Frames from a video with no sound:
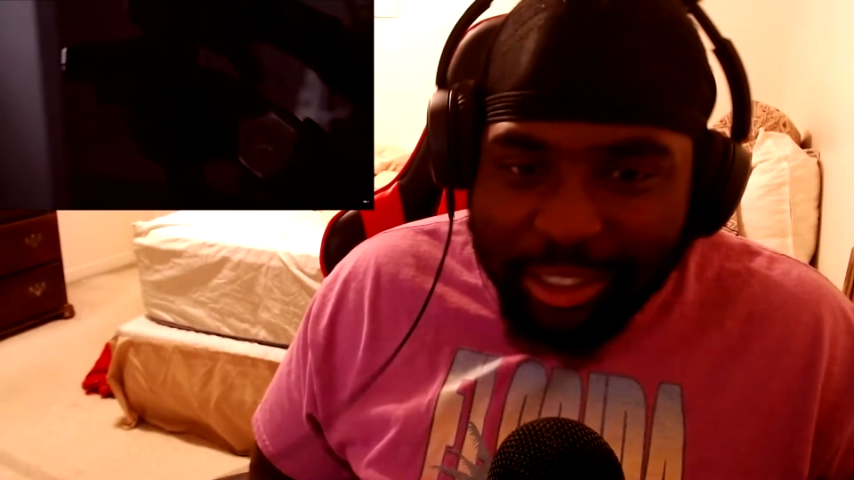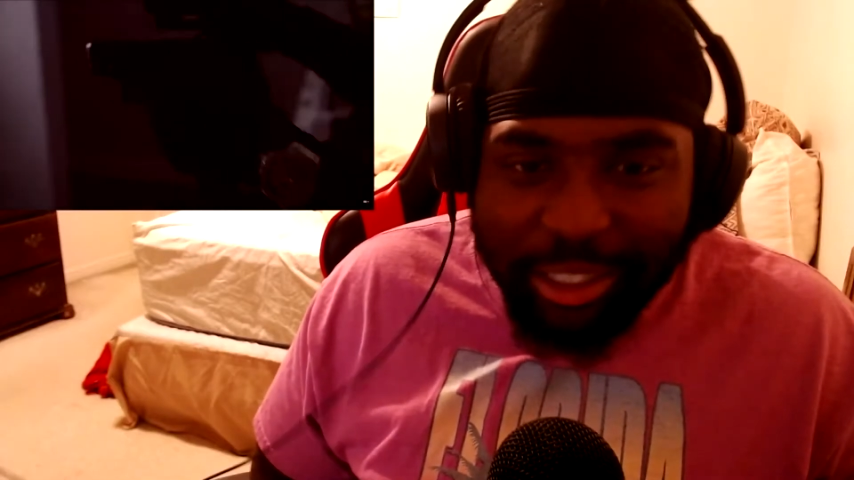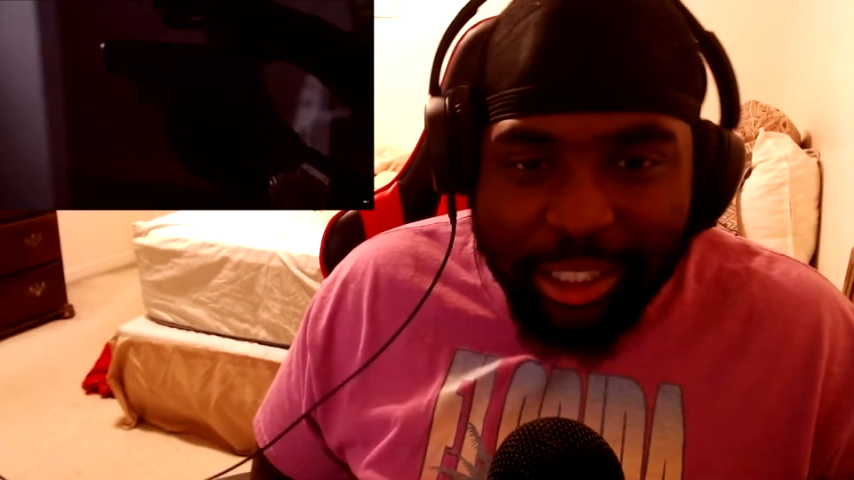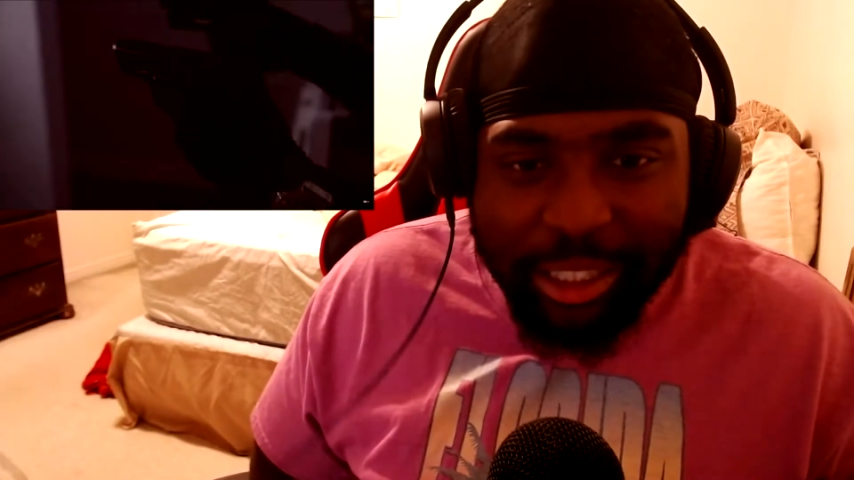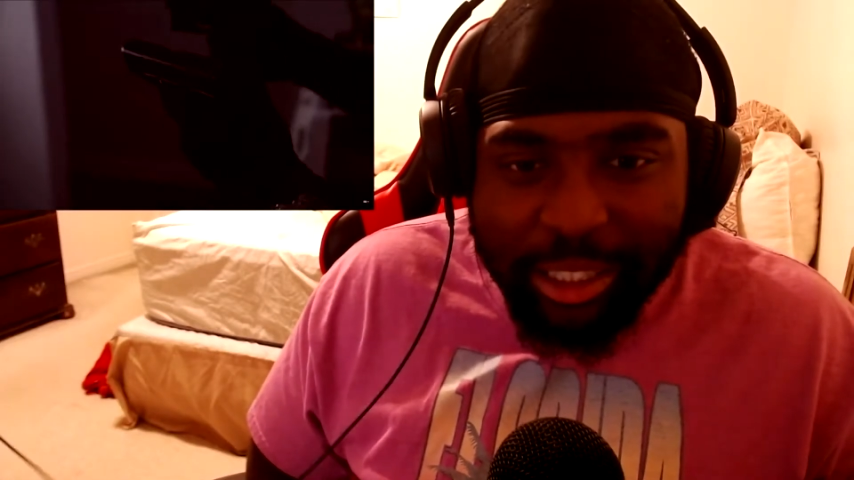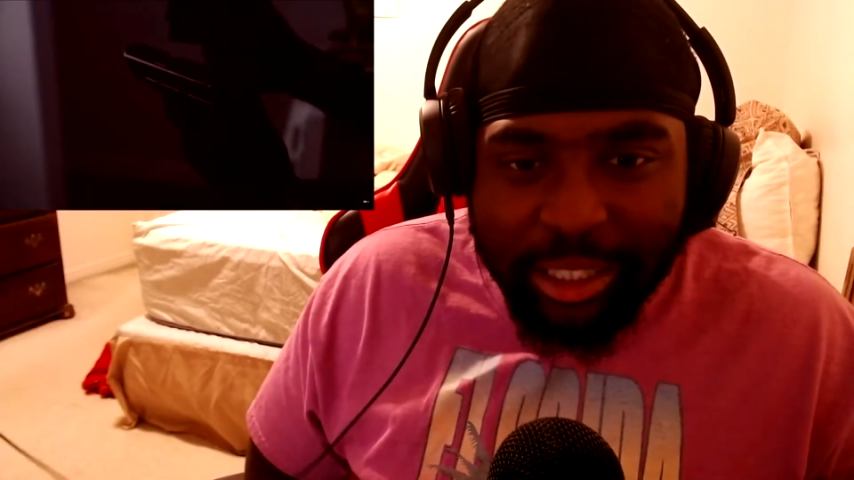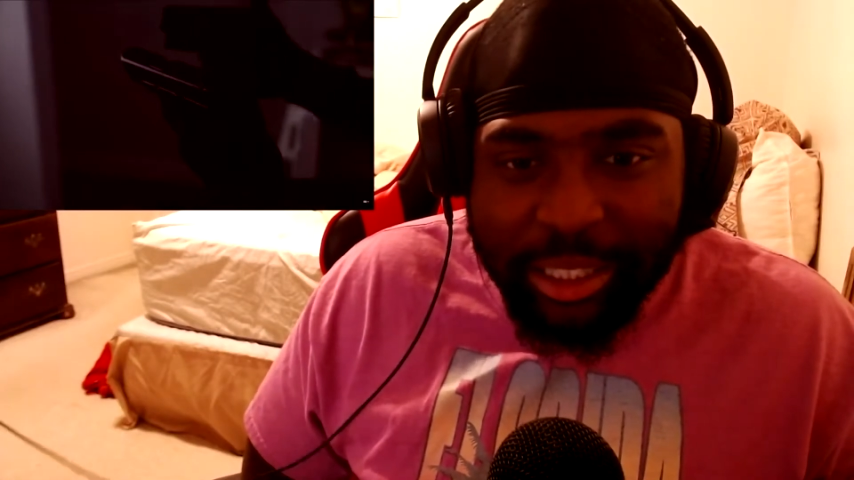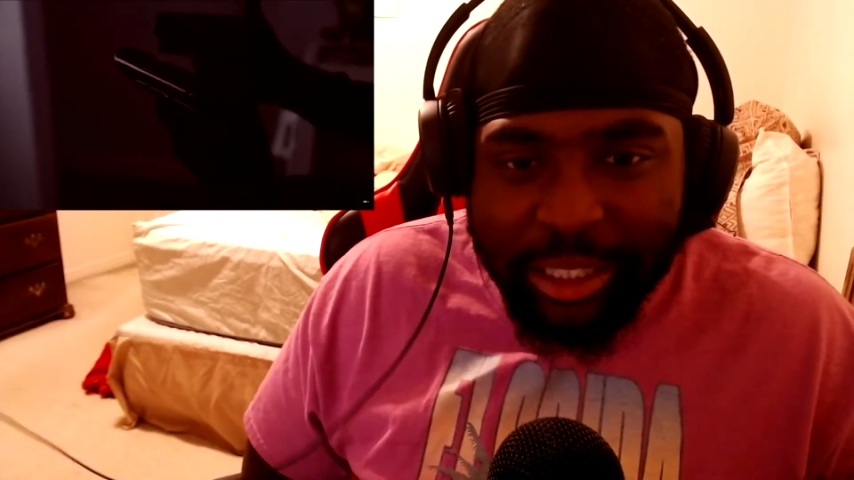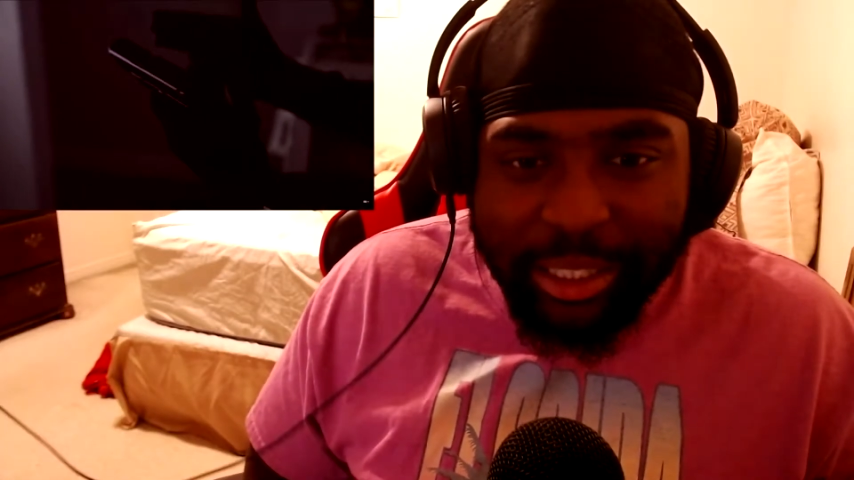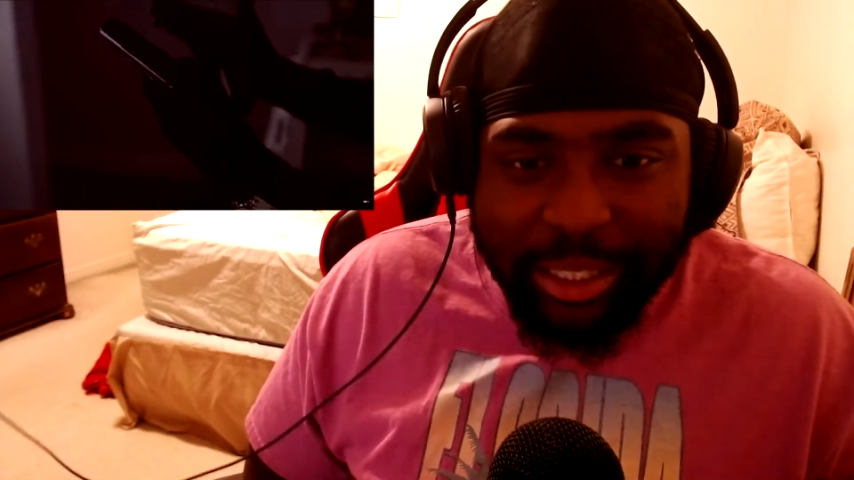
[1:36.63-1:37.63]
you.
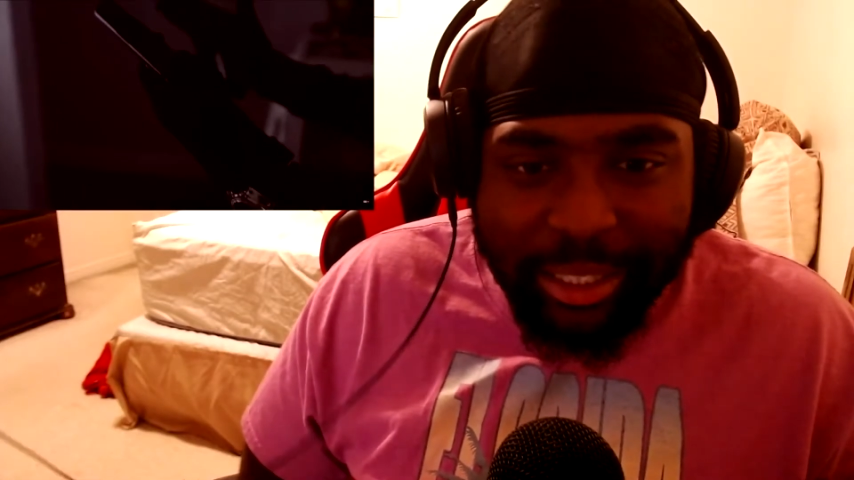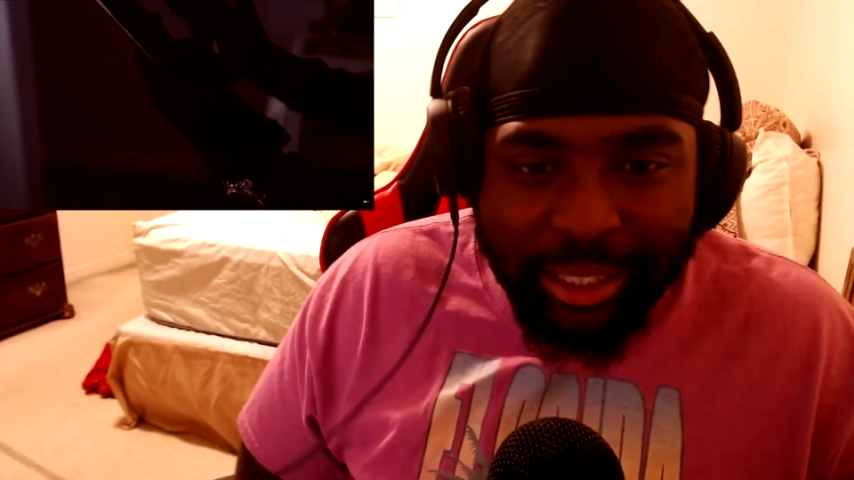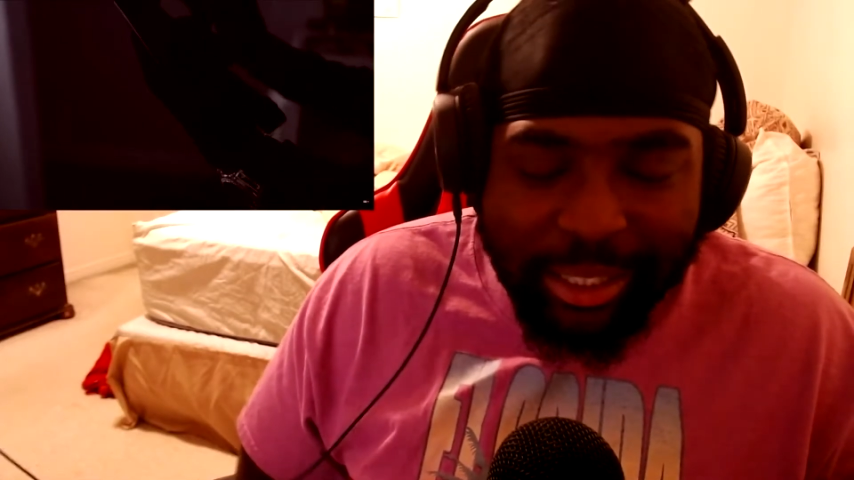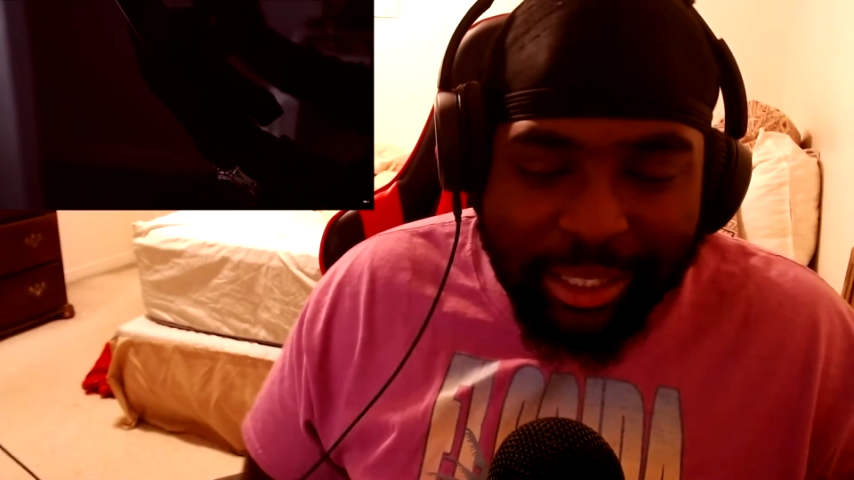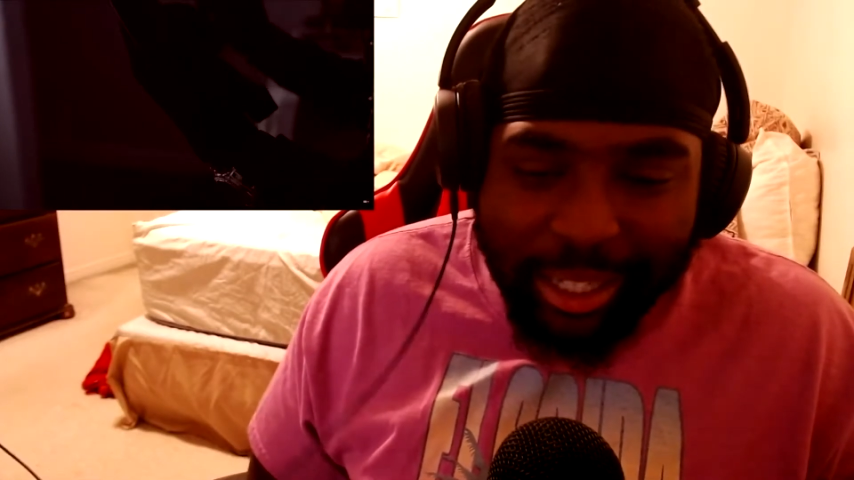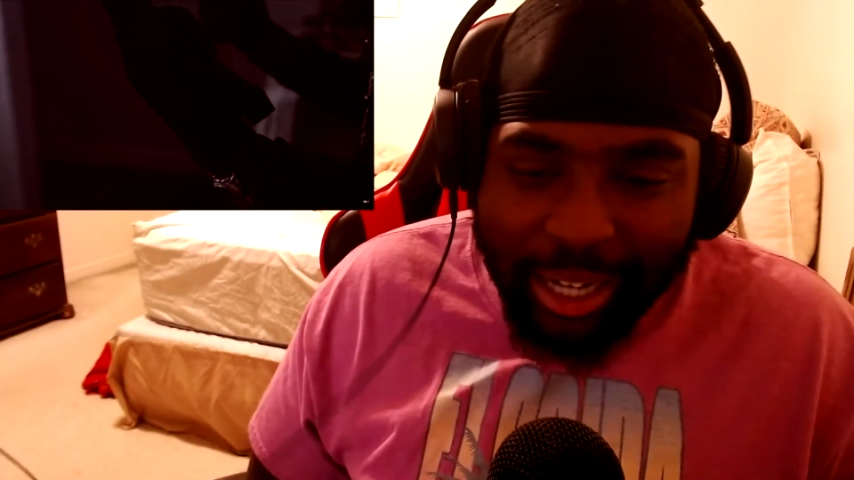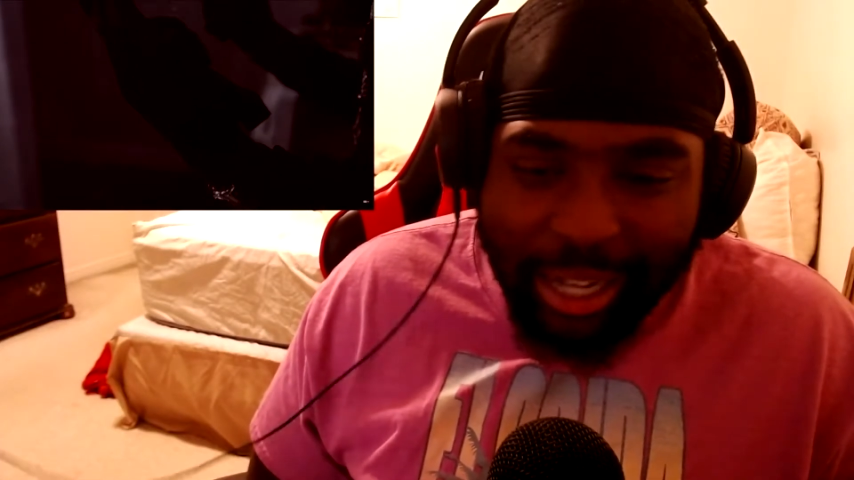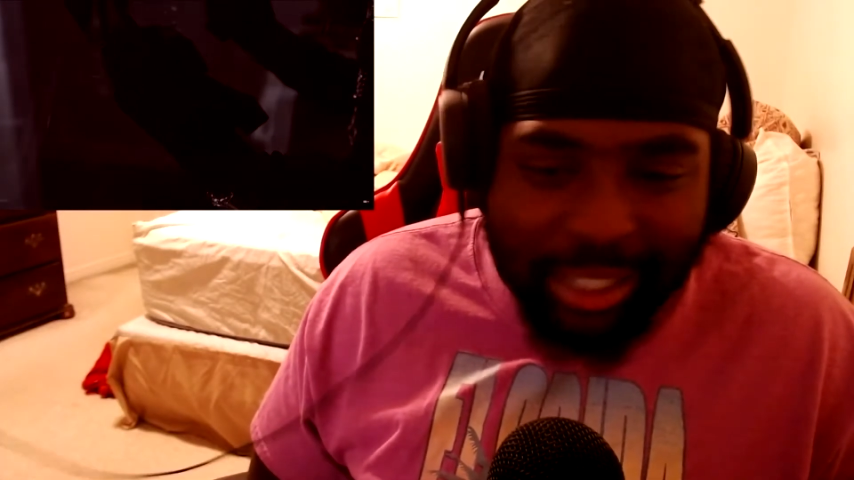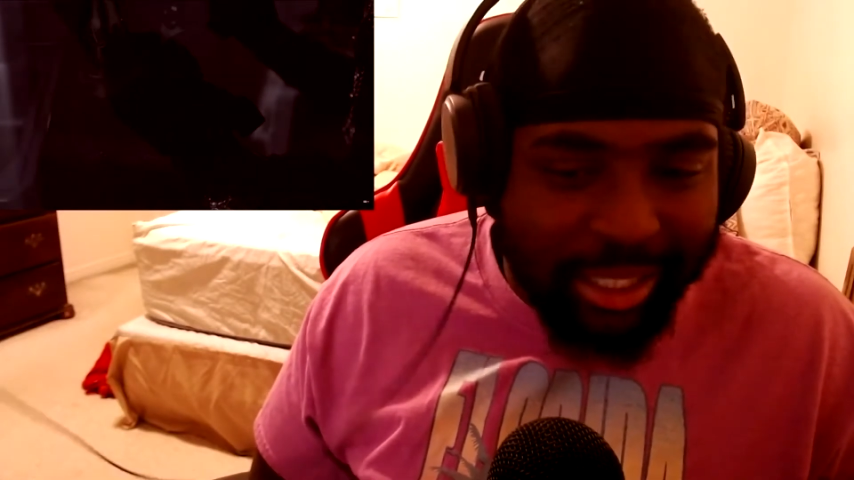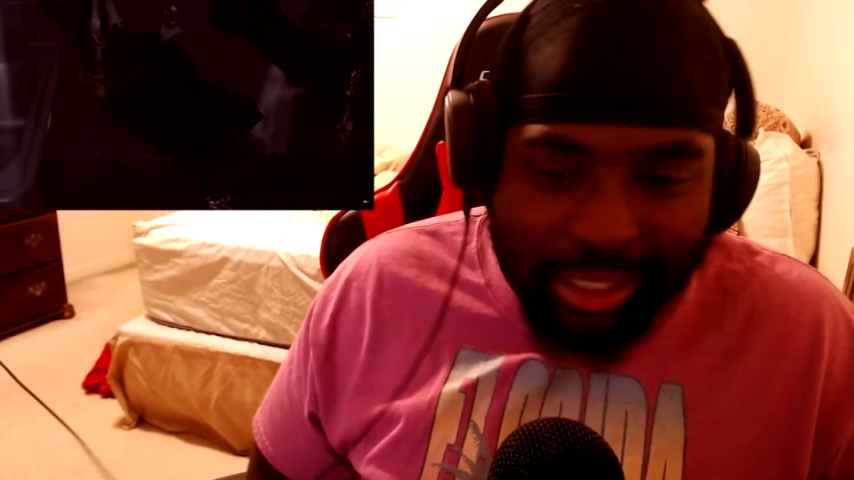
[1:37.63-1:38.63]

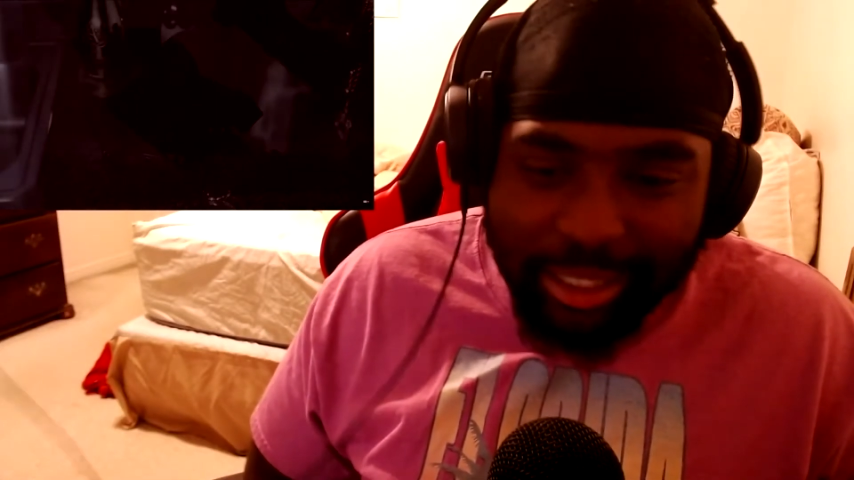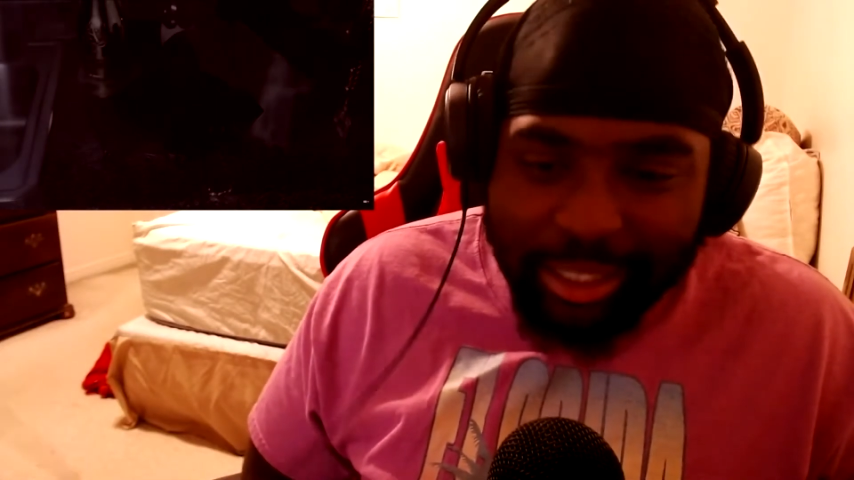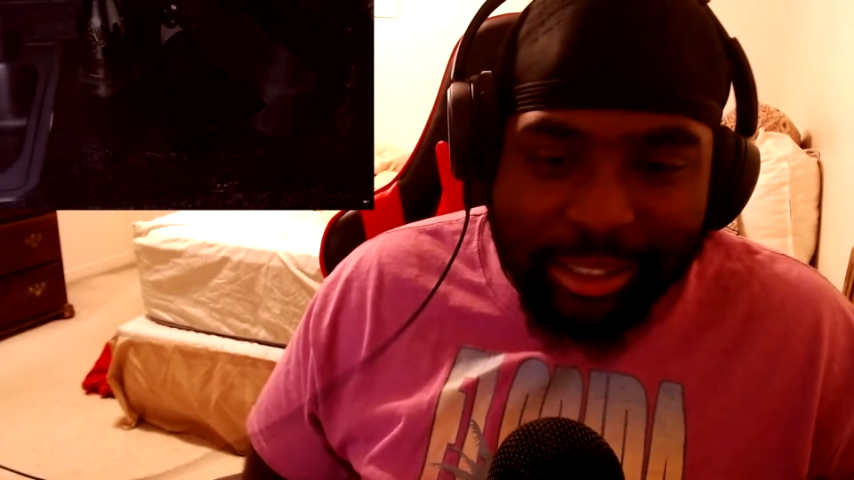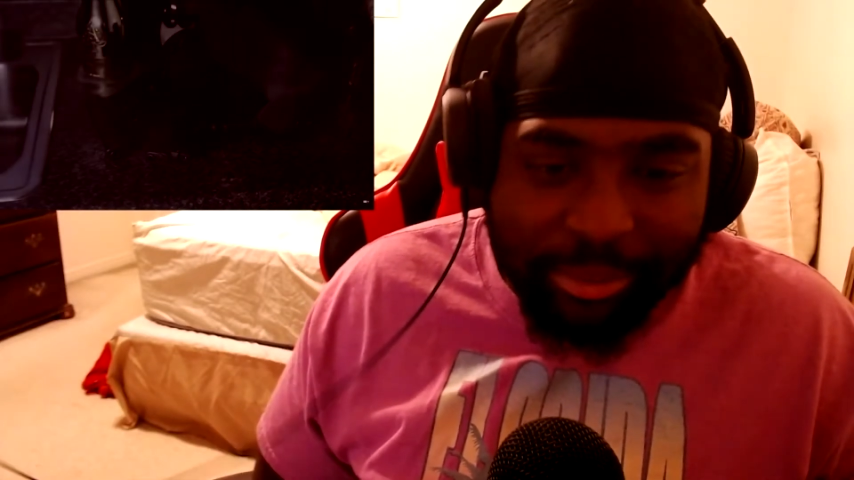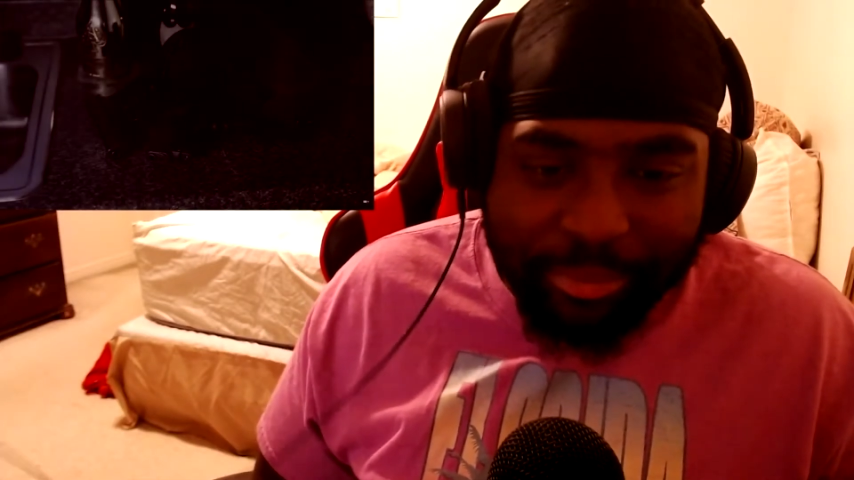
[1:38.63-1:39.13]
I see you.